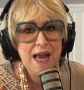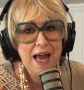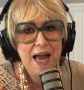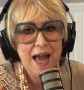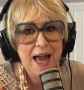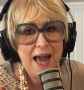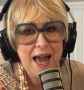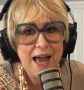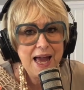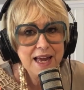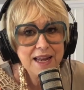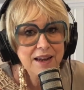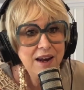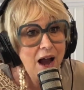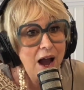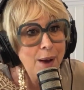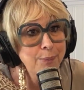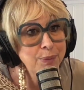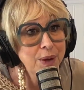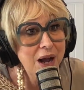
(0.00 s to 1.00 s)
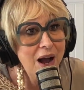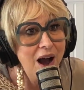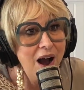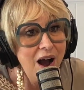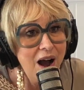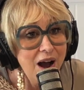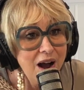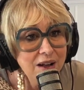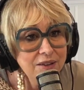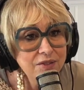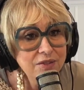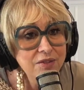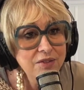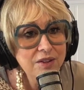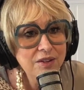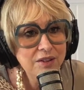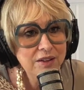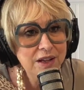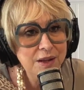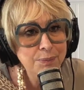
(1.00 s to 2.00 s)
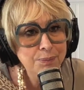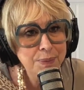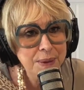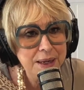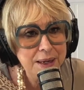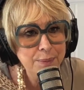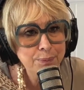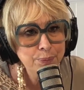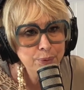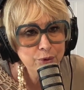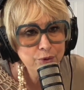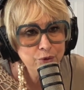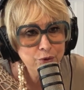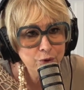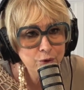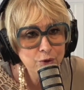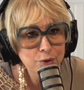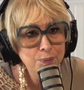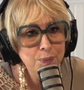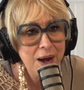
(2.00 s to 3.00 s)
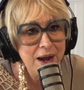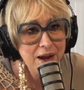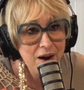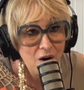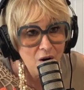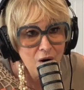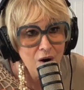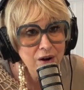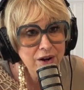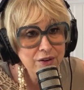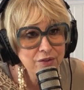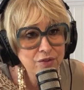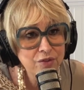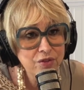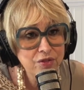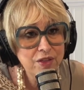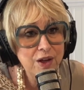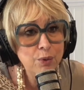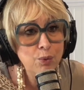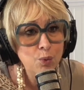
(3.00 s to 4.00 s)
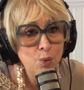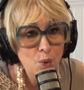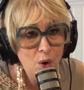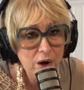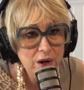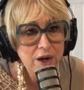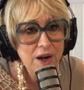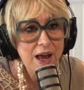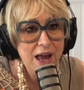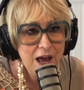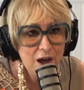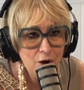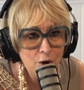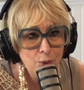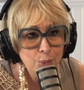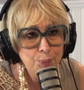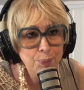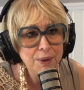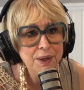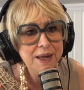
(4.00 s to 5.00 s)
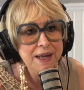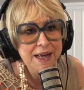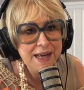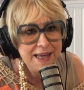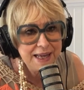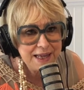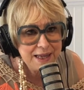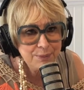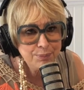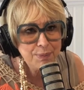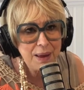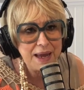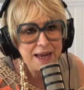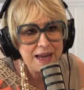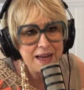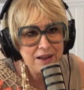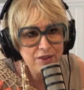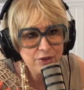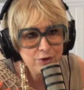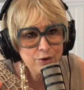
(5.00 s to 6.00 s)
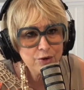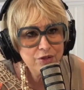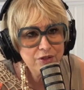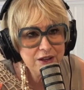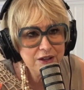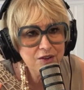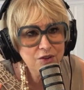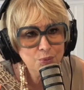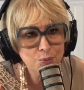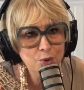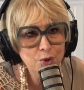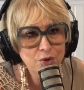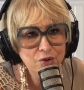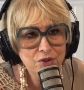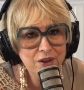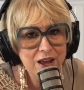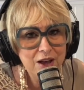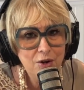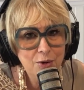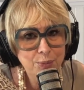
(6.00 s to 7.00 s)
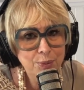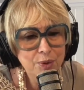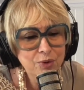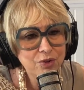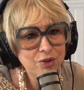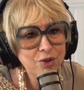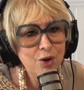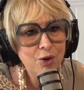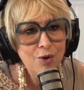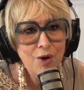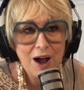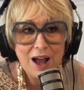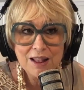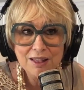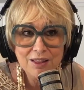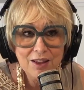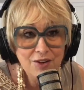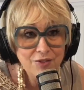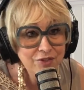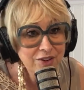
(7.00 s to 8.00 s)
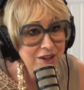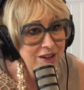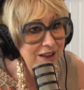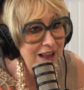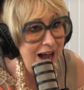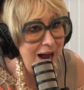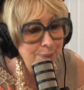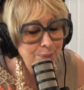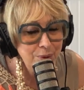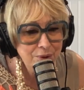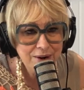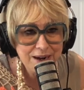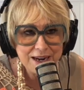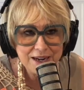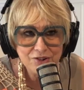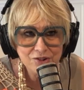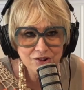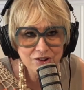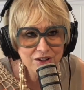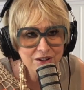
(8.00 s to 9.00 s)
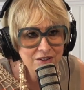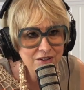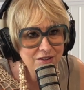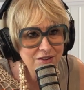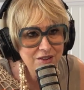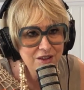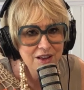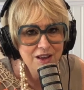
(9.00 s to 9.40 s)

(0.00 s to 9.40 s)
And I'm constantly being pursued by artists that want help in making their things more saleable. So I love collaborations.